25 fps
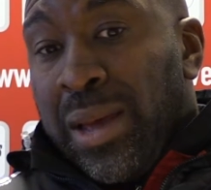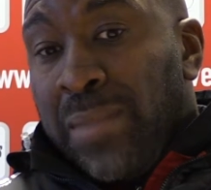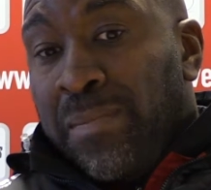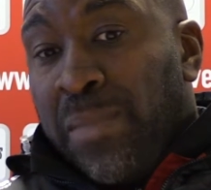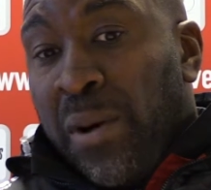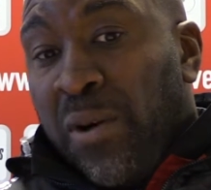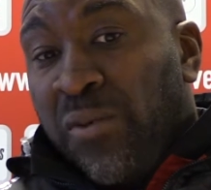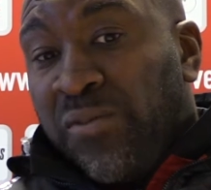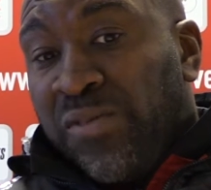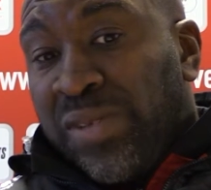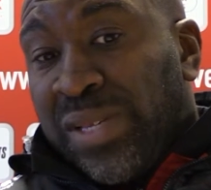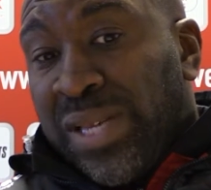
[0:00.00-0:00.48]

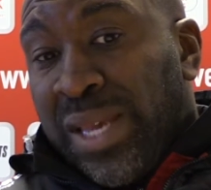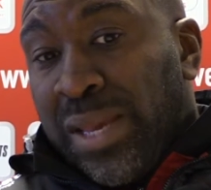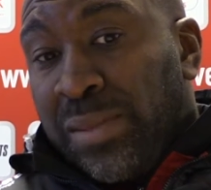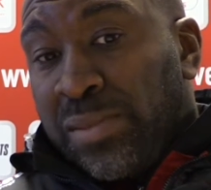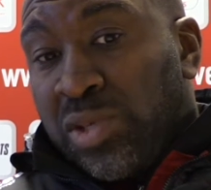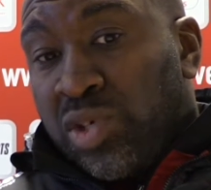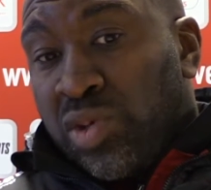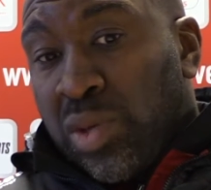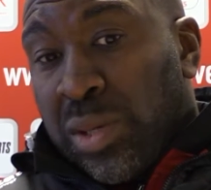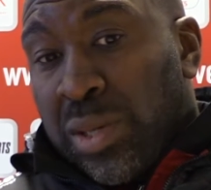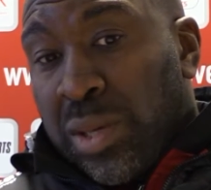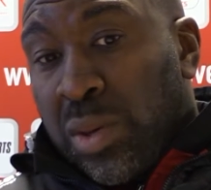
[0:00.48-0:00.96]
Both
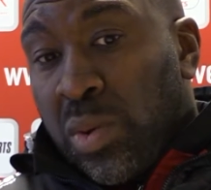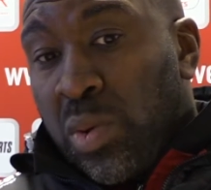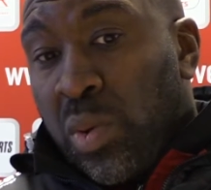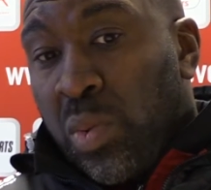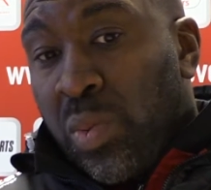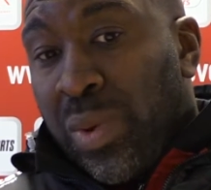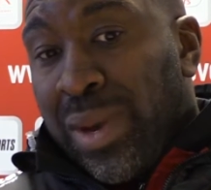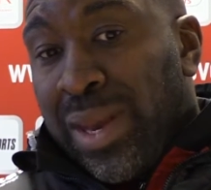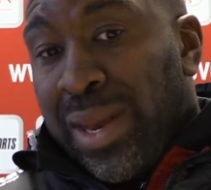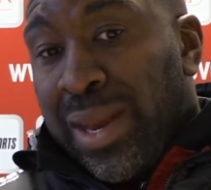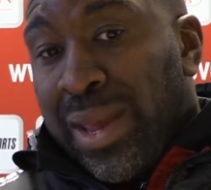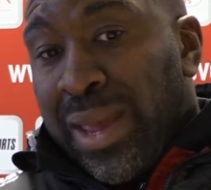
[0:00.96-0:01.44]
teams trying to go
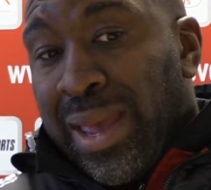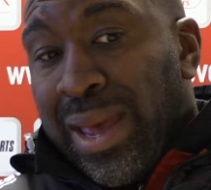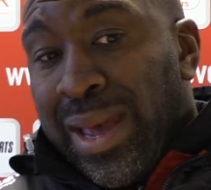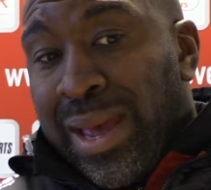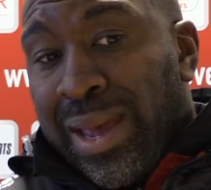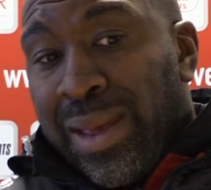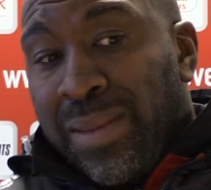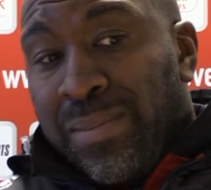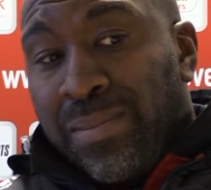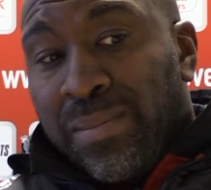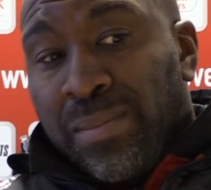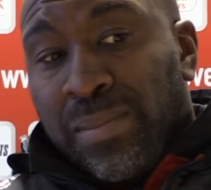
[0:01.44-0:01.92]
and win the
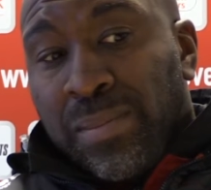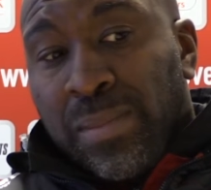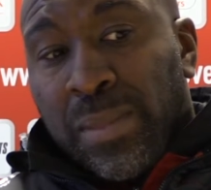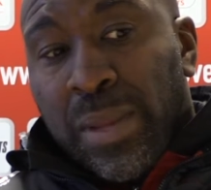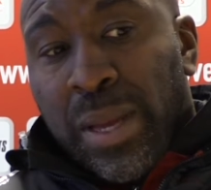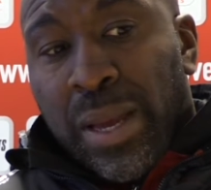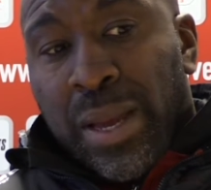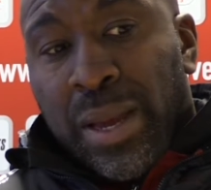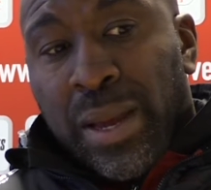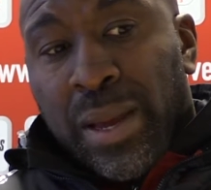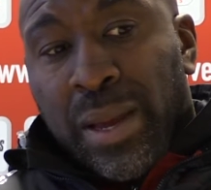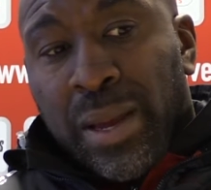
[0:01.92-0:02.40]

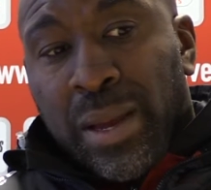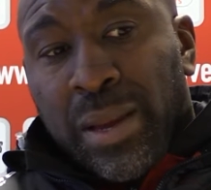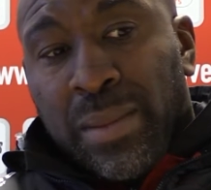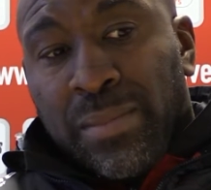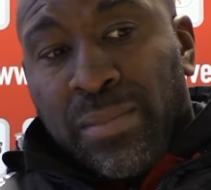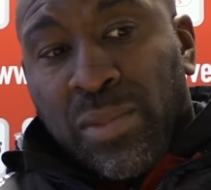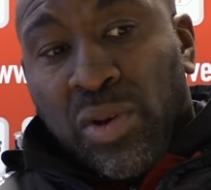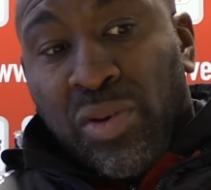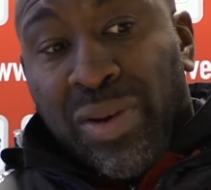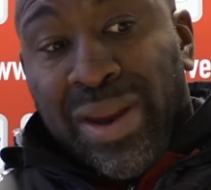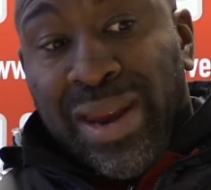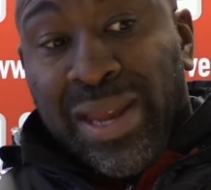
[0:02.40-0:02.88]

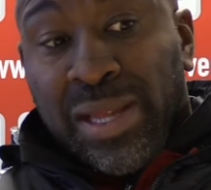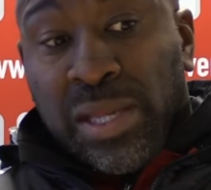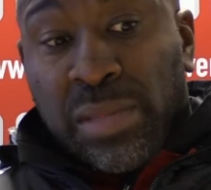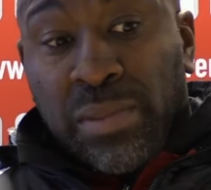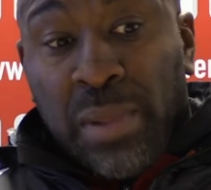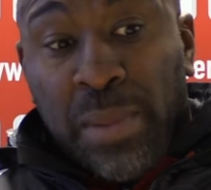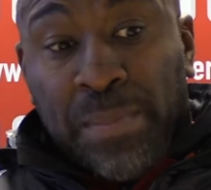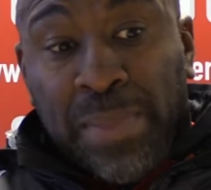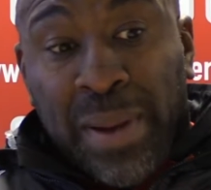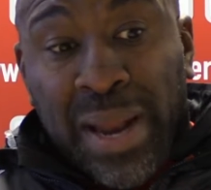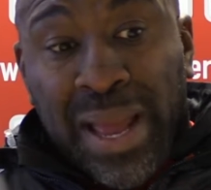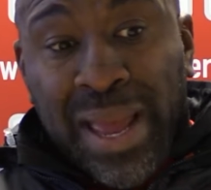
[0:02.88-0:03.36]
game. Credit to
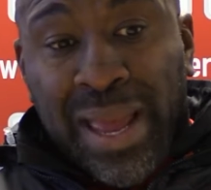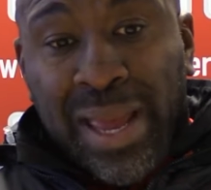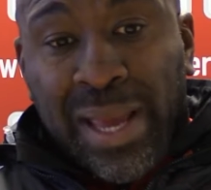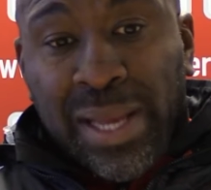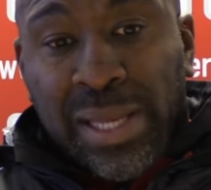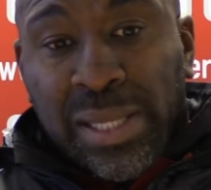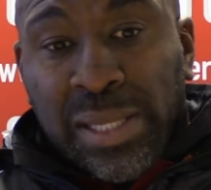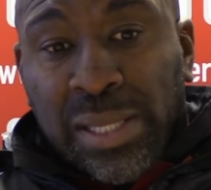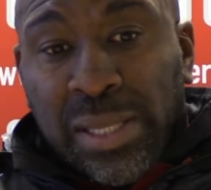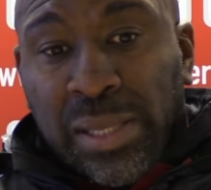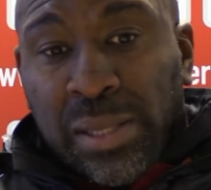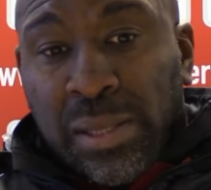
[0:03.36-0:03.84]
my
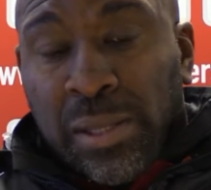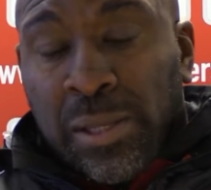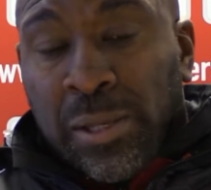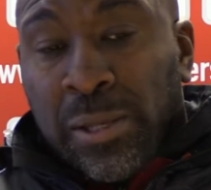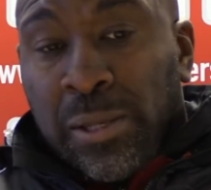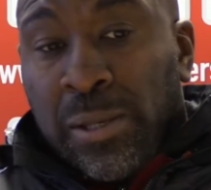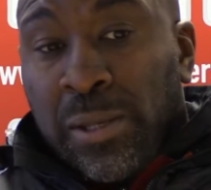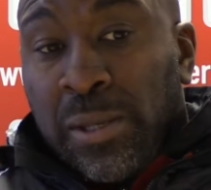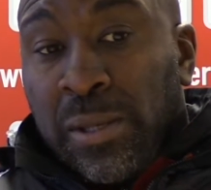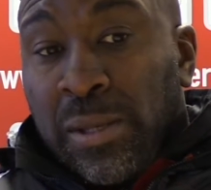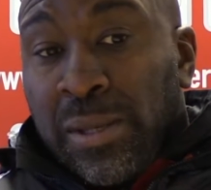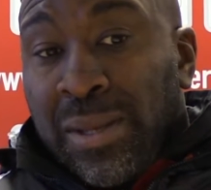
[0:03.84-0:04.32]
players.
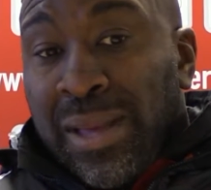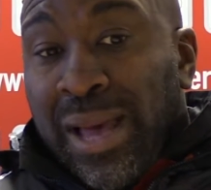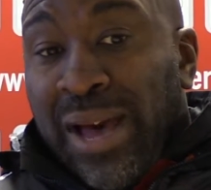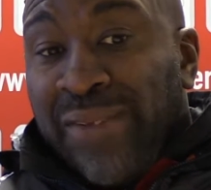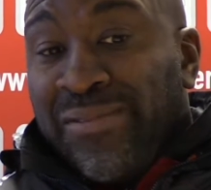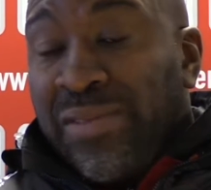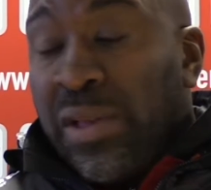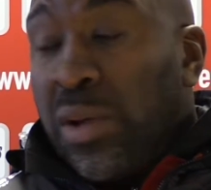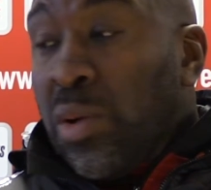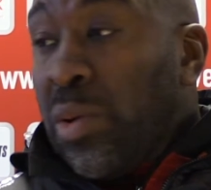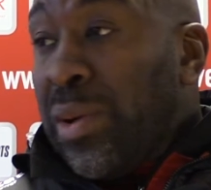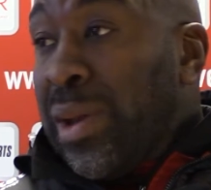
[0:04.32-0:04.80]

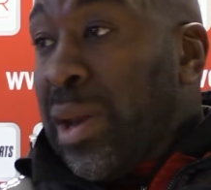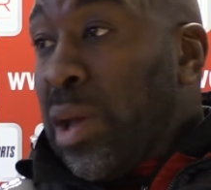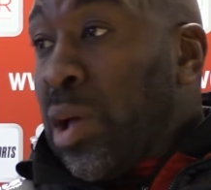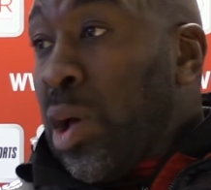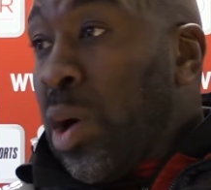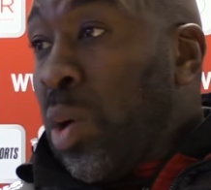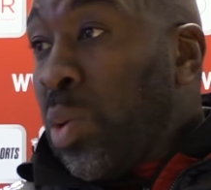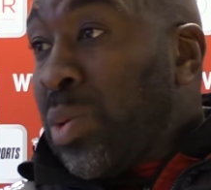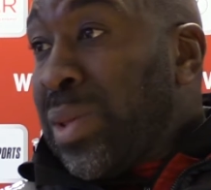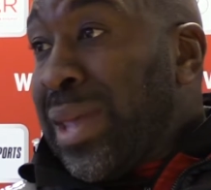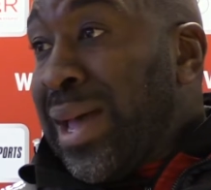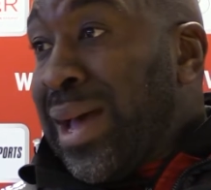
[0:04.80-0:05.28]
After going a
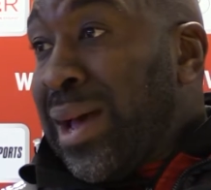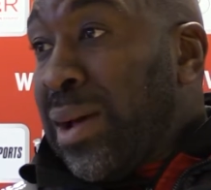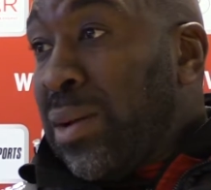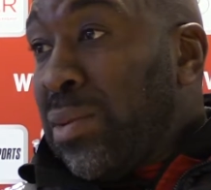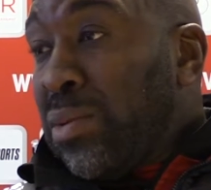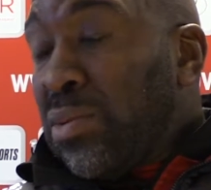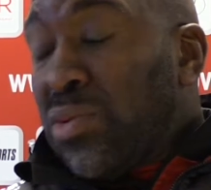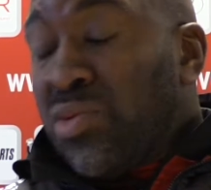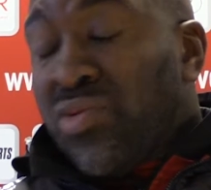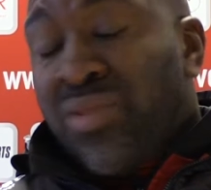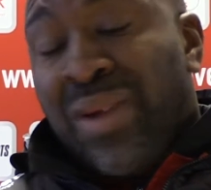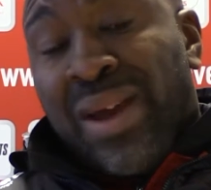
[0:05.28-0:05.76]
goal
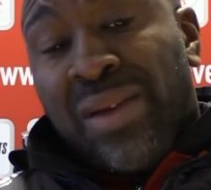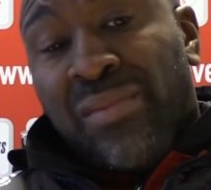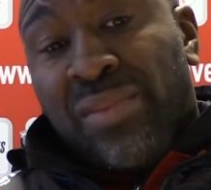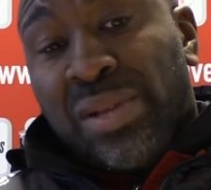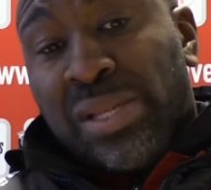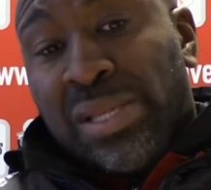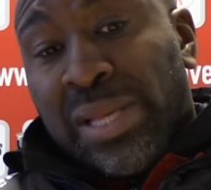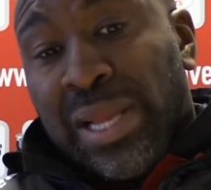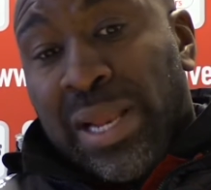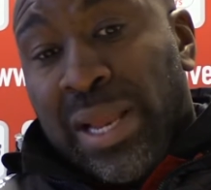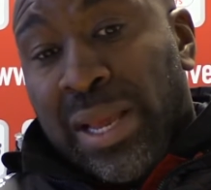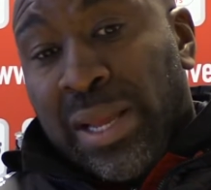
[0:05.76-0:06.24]
down, great
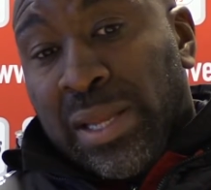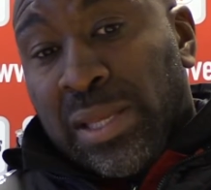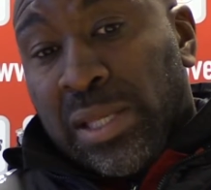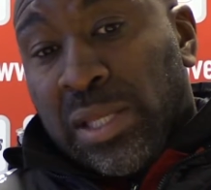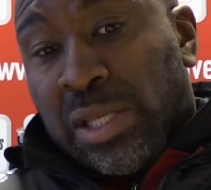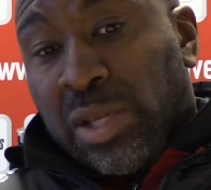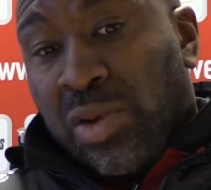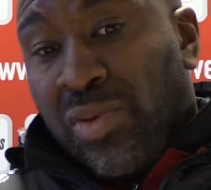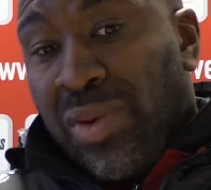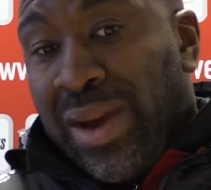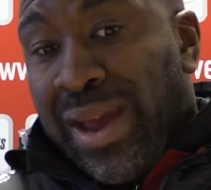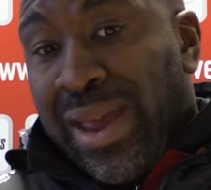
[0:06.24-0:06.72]

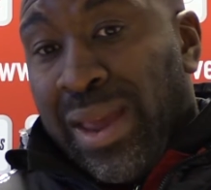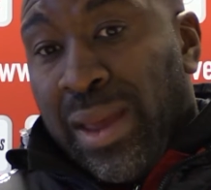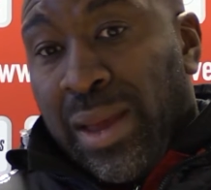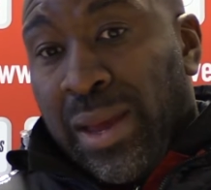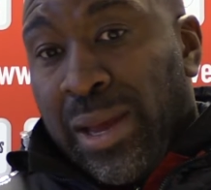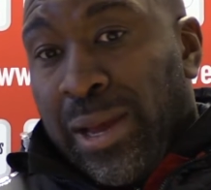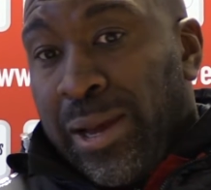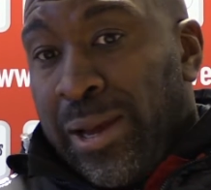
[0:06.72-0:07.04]
resilience, great